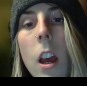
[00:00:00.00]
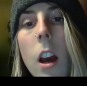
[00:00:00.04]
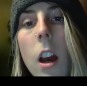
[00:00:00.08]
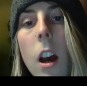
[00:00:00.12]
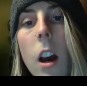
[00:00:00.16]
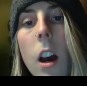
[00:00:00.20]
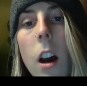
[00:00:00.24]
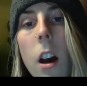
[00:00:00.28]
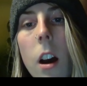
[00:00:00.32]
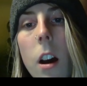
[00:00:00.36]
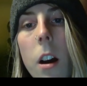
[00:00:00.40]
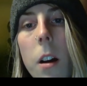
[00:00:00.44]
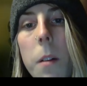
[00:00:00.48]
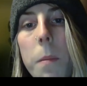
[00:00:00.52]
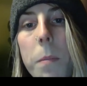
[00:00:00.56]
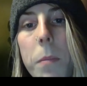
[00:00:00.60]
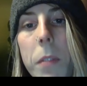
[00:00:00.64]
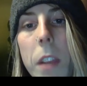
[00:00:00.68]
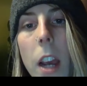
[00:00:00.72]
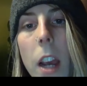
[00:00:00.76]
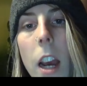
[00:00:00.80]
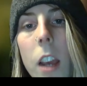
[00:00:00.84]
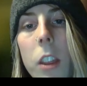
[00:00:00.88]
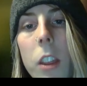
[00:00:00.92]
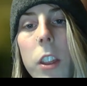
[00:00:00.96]
Um,
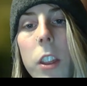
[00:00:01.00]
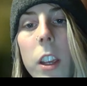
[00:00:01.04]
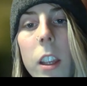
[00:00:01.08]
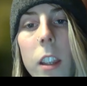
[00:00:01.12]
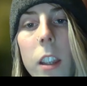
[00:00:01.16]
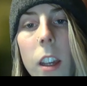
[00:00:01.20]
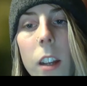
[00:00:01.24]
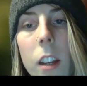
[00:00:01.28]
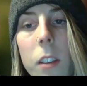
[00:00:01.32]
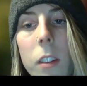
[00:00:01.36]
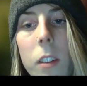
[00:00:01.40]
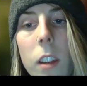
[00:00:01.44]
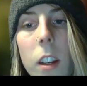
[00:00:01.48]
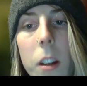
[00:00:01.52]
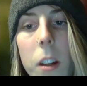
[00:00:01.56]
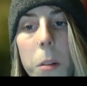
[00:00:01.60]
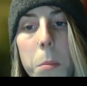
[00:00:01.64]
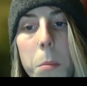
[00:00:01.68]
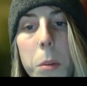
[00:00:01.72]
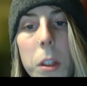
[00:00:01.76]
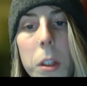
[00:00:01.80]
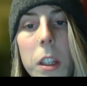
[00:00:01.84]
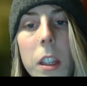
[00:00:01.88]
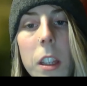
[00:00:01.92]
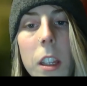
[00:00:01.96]
I think that's like
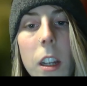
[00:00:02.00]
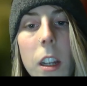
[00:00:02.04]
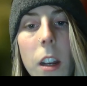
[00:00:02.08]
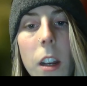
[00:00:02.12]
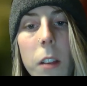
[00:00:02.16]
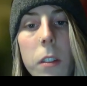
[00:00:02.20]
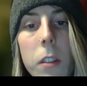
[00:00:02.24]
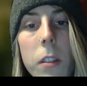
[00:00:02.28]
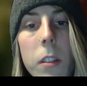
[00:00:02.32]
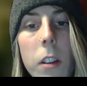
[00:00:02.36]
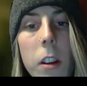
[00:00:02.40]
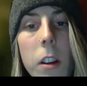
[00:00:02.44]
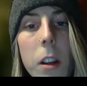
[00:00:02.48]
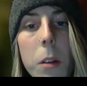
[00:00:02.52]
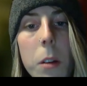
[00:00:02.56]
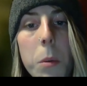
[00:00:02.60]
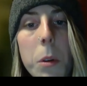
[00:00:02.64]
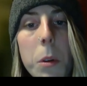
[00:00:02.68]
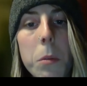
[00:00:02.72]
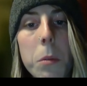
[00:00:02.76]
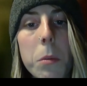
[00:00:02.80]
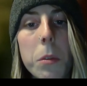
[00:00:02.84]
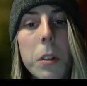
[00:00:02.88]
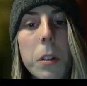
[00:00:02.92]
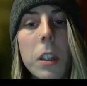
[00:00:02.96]
completely necessary.
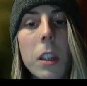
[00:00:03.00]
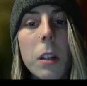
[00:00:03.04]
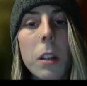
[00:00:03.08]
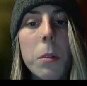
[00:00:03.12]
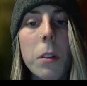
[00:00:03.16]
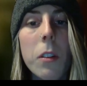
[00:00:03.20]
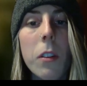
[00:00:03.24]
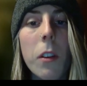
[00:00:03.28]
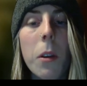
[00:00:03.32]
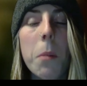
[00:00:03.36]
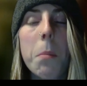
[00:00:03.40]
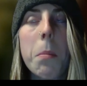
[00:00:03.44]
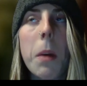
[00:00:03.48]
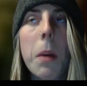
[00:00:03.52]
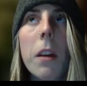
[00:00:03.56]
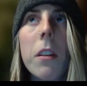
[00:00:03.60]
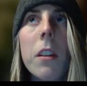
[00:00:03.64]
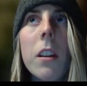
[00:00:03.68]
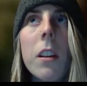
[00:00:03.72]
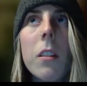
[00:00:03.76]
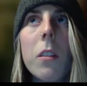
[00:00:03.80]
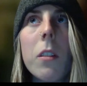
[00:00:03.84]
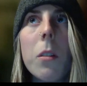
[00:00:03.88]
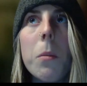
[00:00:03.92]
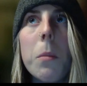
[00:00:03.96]
What really was
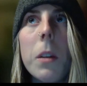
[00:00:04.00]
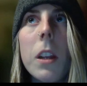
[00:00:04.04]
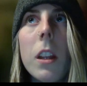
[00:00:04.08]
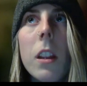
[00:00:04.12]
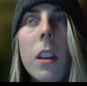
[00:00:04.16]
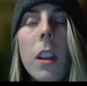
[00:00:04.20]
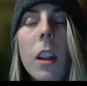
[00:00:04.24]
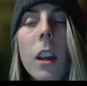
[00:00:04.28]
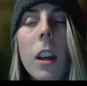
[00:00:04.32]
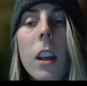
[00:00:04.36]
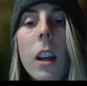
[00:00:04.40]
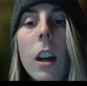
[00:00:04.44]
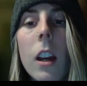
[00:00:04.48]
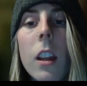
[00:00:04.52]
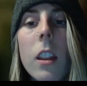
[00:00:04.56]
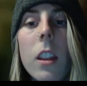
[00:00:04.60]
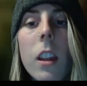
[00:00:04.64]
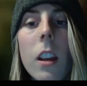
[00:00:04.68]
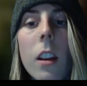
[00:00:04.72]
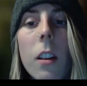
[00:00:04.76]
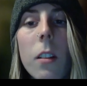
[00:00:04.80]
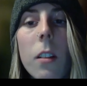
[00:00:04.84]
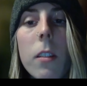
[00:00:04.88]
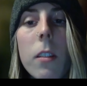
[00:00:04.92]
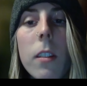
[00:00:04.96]
compelling to me, like I
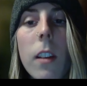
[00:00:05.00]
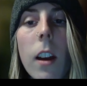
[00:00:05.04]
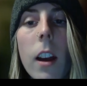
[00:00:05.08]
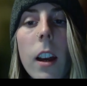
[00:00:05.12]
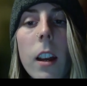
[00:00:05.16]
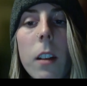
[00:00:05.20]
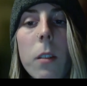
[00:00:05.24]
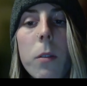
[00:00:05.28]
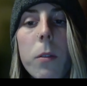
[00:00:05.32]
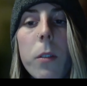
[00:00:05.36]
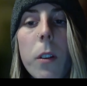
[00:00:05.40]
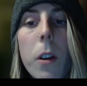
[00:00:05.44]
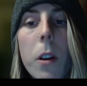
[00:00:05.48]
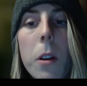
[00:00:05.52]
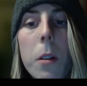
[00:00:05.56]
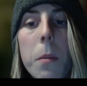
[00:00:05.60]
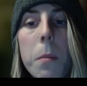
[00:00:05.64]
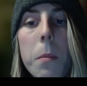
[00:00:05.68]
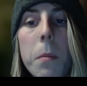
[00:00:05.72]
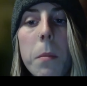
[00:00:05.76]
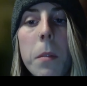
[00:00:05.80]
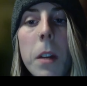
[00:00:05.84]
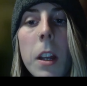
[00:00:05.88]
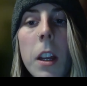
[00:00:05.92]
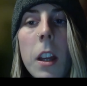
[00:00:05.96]
think aside
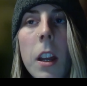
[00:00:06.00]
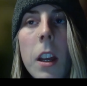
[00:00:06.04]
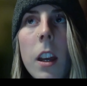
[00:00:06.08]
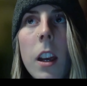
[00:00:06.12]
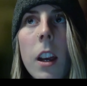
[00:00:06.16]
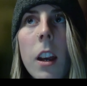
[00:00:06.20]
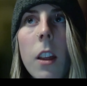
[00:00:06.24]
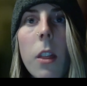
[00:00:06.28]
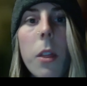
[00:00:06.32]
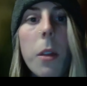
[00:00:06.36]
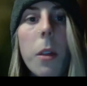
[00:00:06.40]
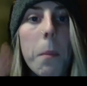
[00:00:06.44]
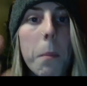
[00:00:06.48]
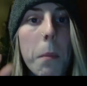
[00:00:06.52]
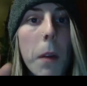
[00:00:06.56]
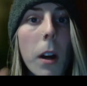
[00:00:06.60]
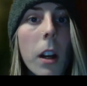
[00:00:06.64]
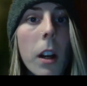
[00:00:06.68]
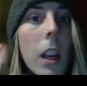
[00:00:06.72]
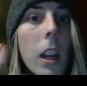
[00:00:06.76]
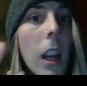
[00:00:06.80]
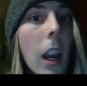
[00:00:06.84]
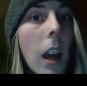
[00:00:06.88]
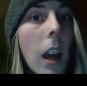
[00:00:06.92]
from the money